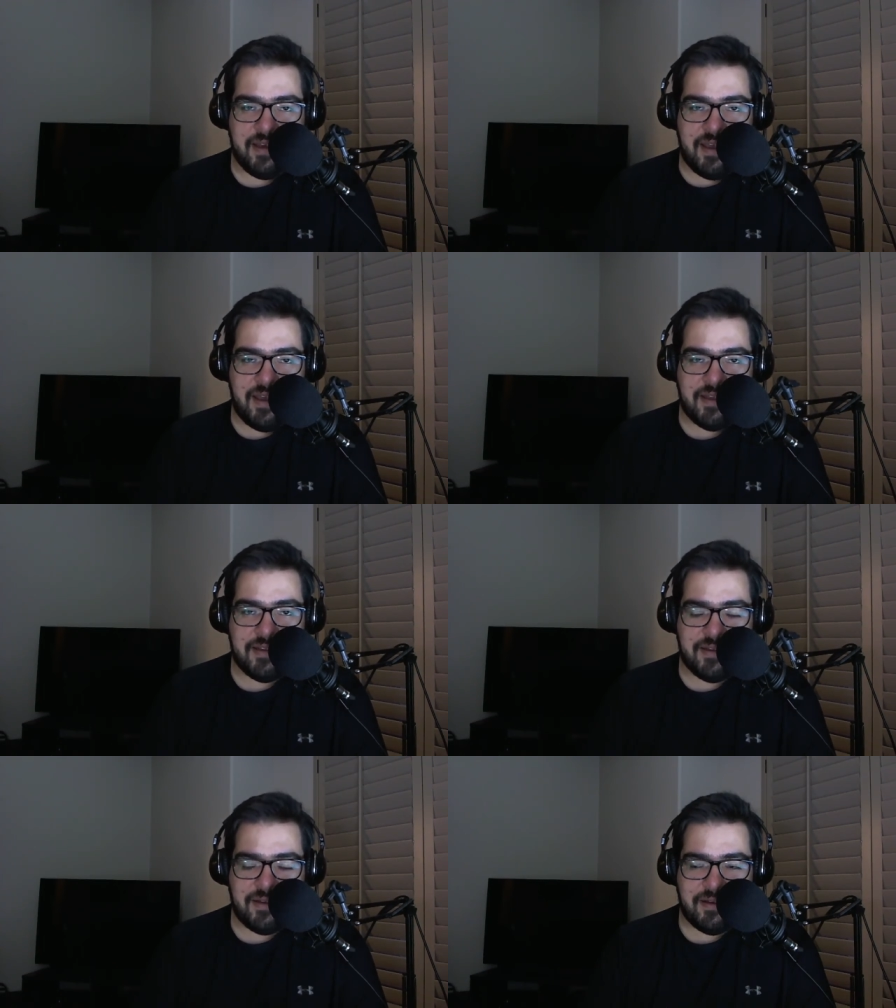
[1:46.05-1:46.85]
and
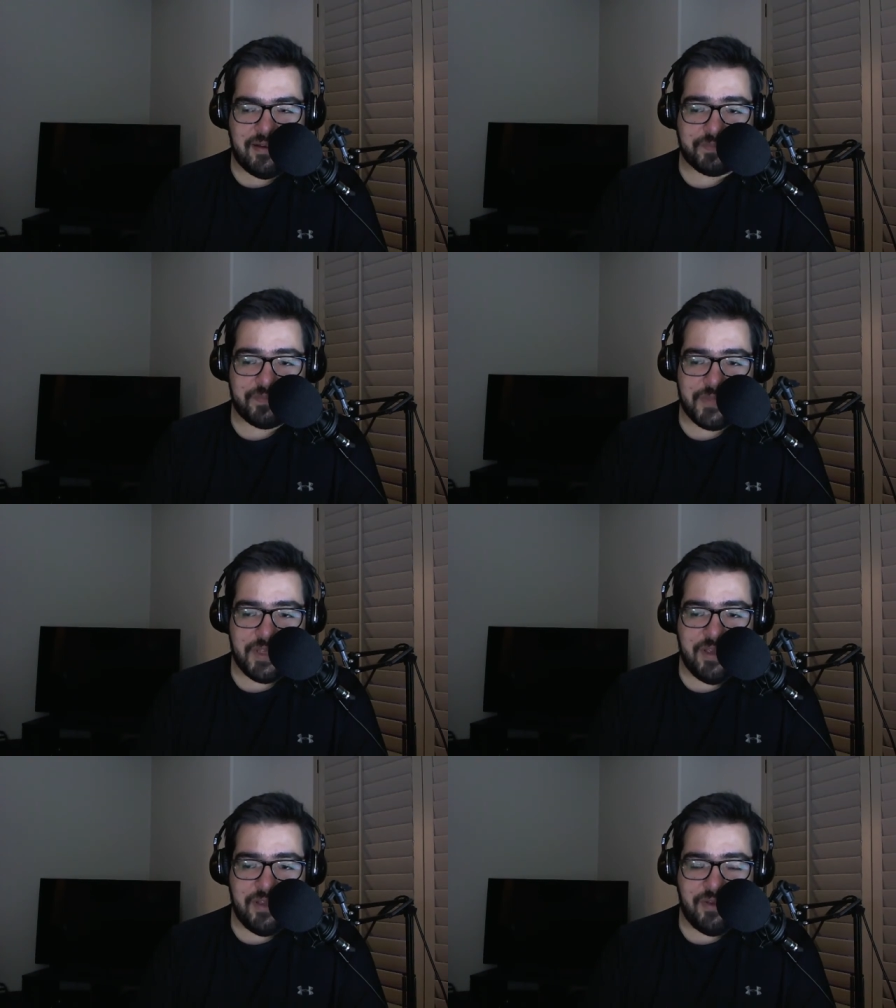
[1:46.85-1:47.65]
uh,
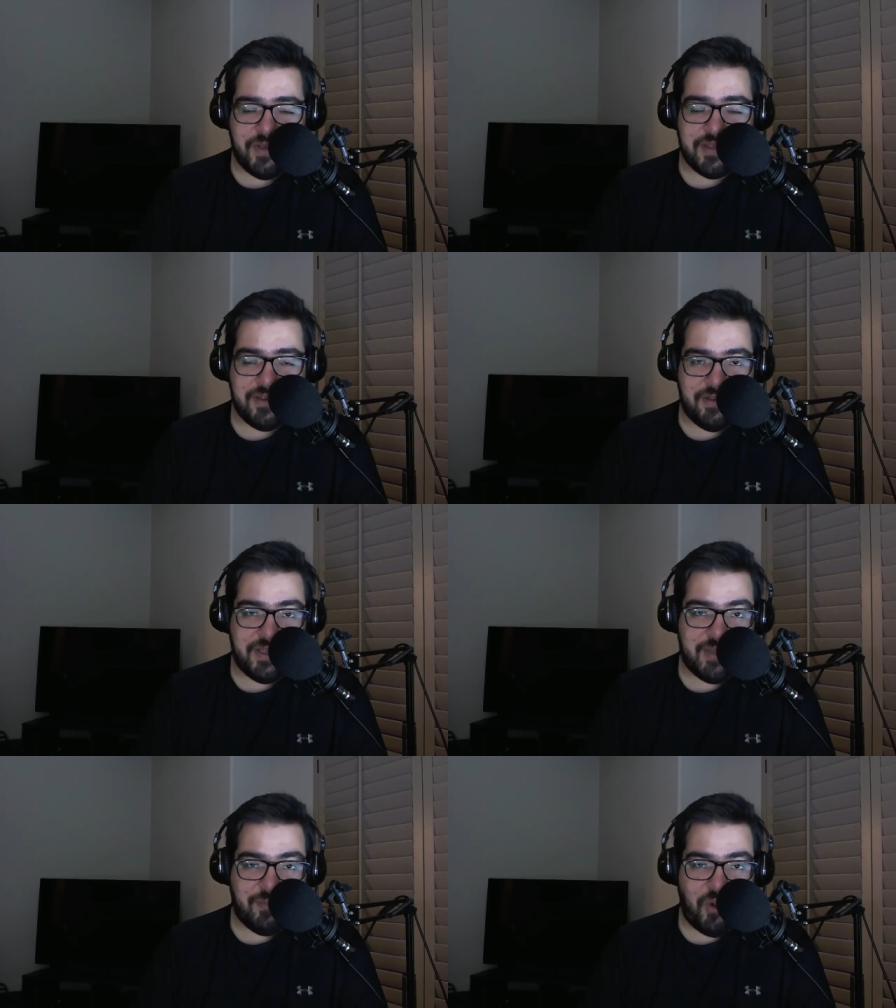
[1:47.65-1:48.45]
you can you can
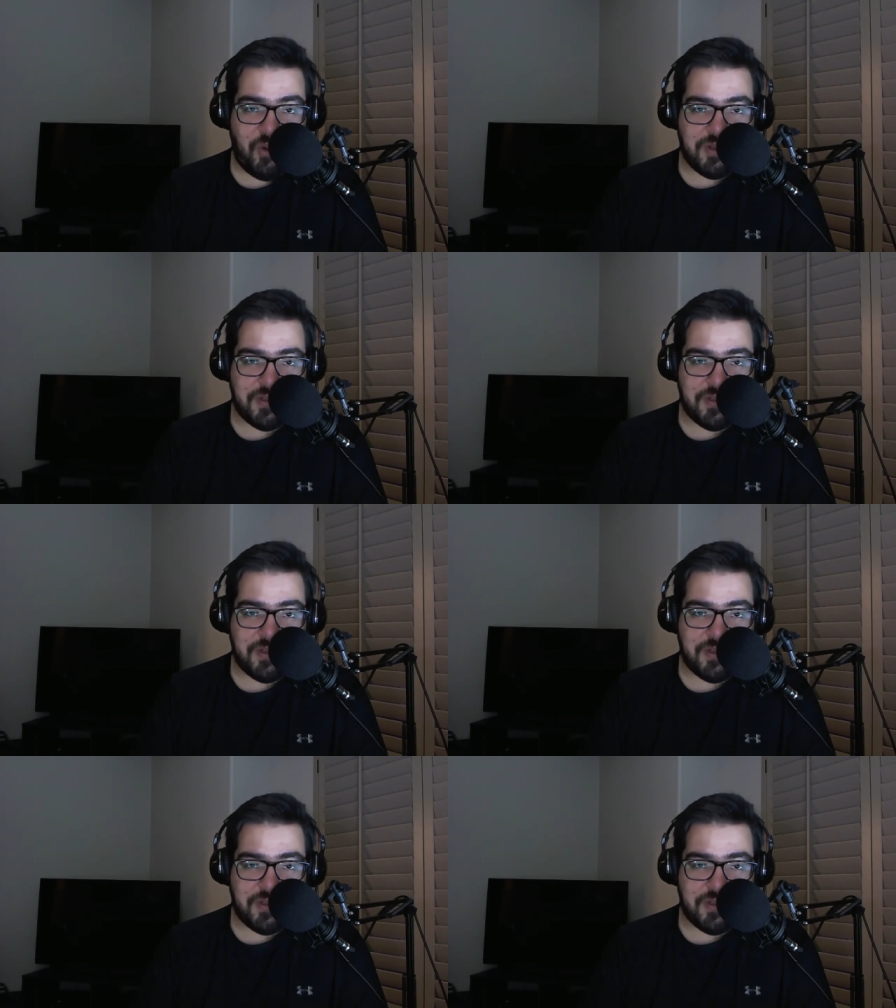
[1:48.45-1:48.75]
get mold.